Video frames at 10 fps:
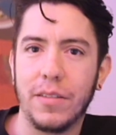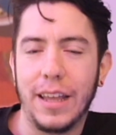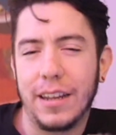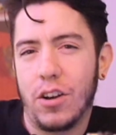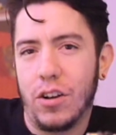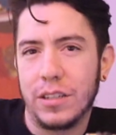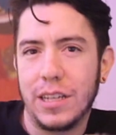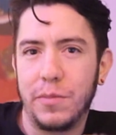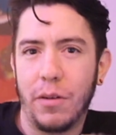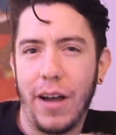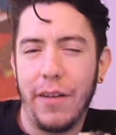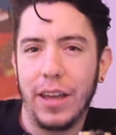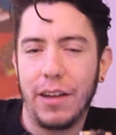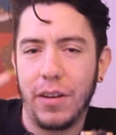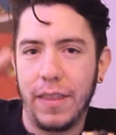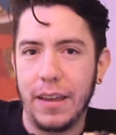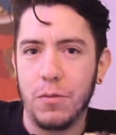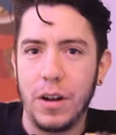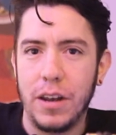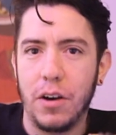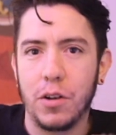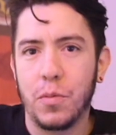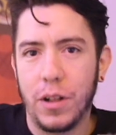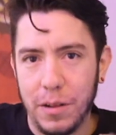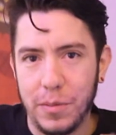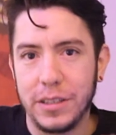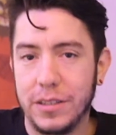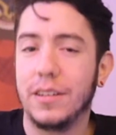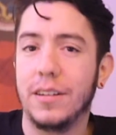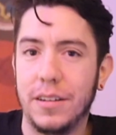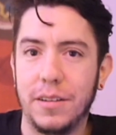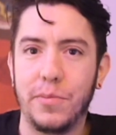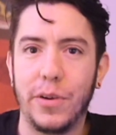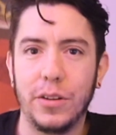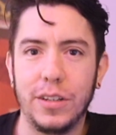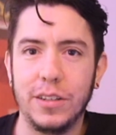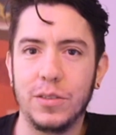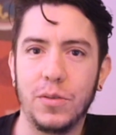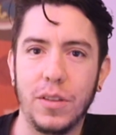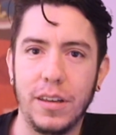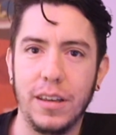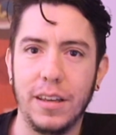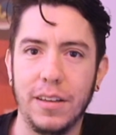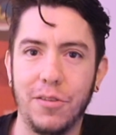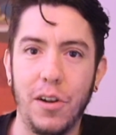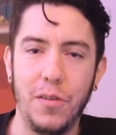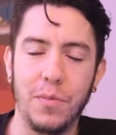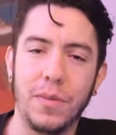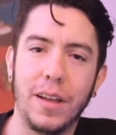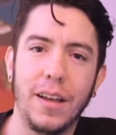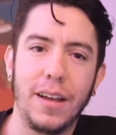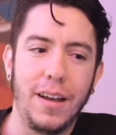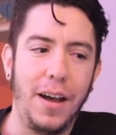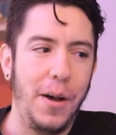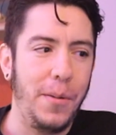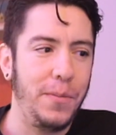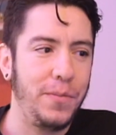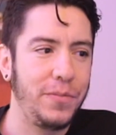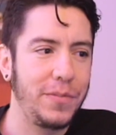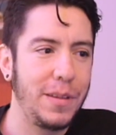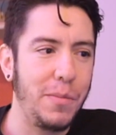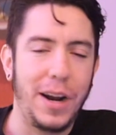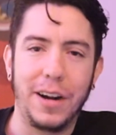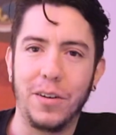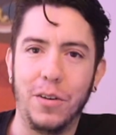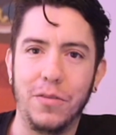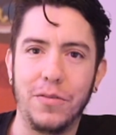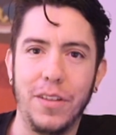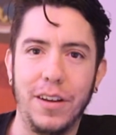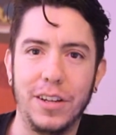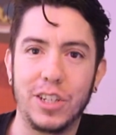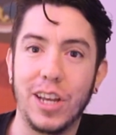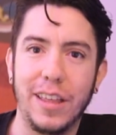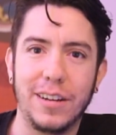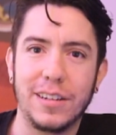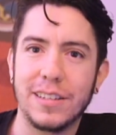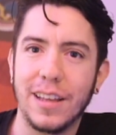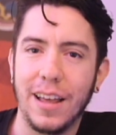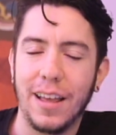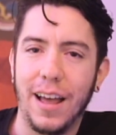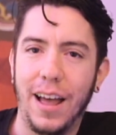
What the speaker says: That concept of having everything in one node, well, but brought into the volume part of the shaders.